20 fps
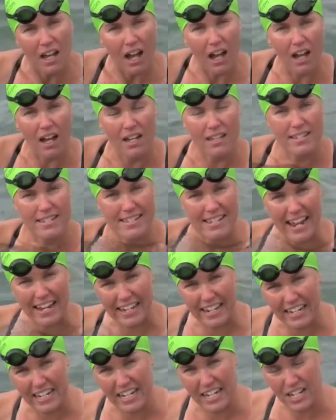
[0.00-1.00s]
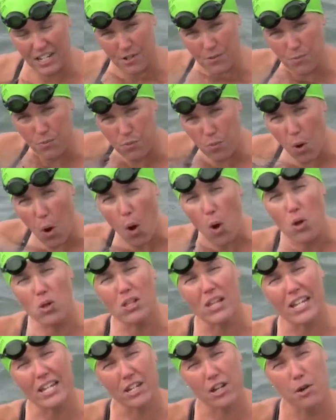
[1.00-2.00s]
The second is
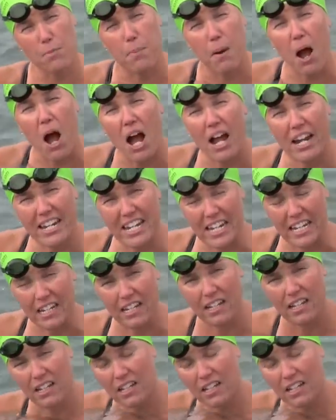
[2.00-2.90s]
rolling your body.